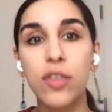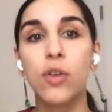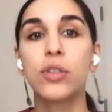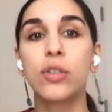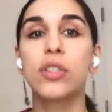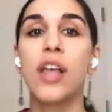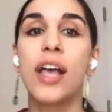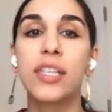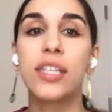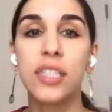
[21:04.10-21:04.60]

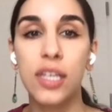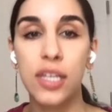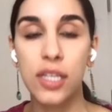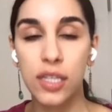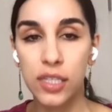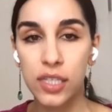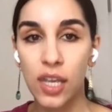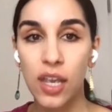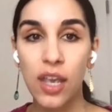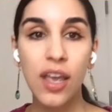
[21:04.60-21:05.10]
those
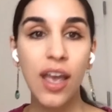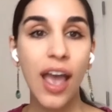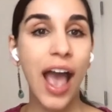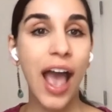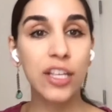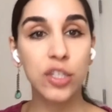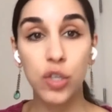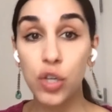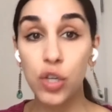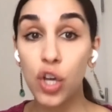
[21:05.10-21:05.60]
lessons
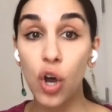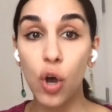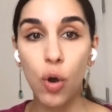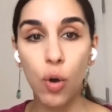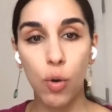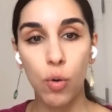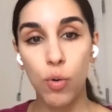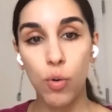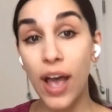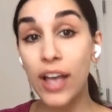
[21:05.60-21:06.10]
as you
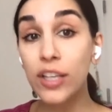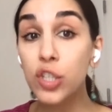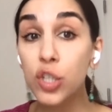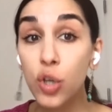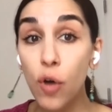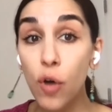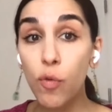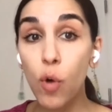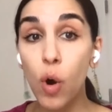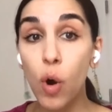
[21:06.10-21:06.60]
go
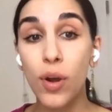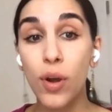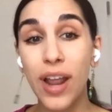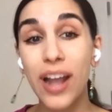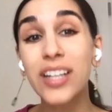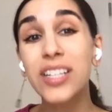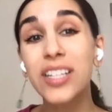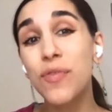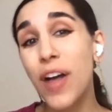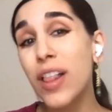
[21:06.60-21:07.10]
forward
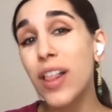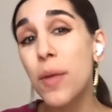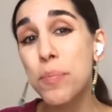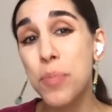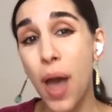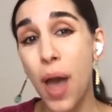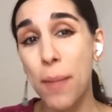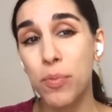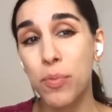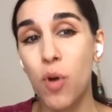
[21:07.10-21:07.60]
and develop
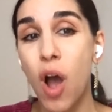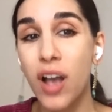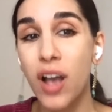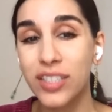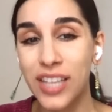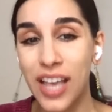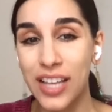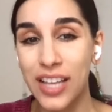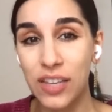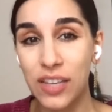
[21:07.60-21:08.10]
that
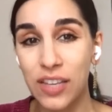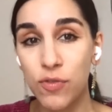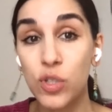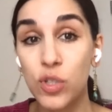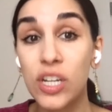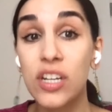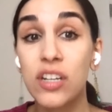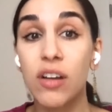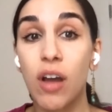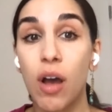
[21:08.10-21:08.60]
process if you
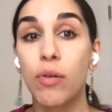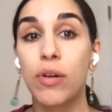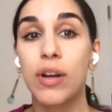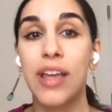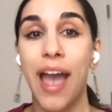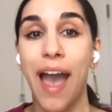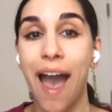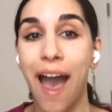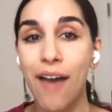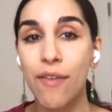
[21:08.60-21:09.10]
didn't already
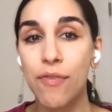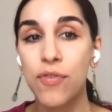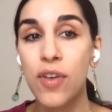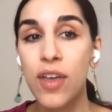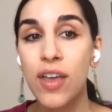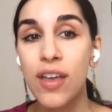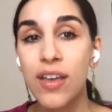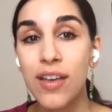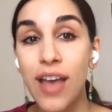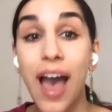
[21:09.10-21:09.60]

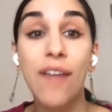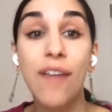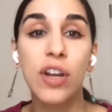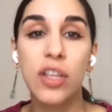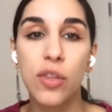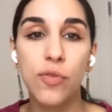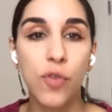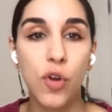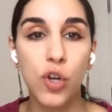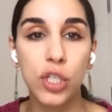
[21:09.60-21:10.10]
have it in
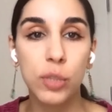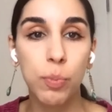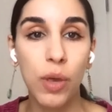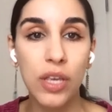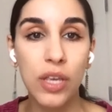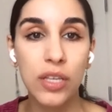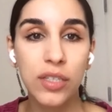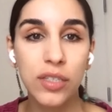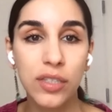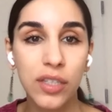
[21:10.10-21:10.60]
the first
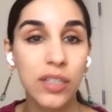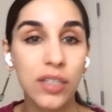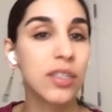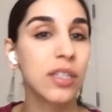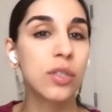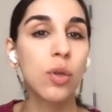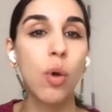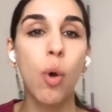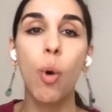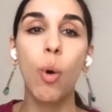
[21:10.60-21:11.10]
place. Because
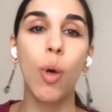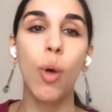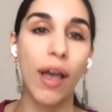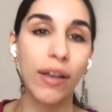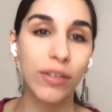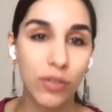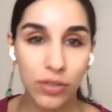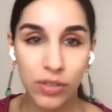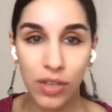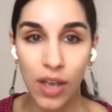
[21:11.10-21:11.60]
this whole
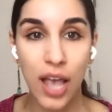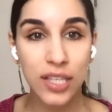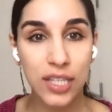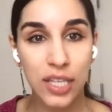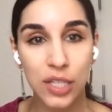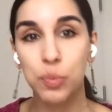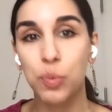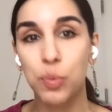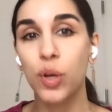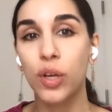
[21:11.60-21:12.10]
exercise
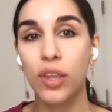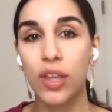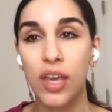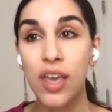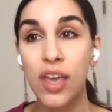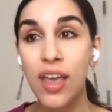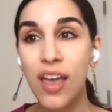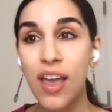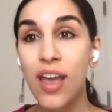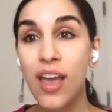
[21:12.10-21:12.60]
is
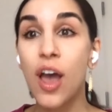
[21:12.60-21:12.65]
really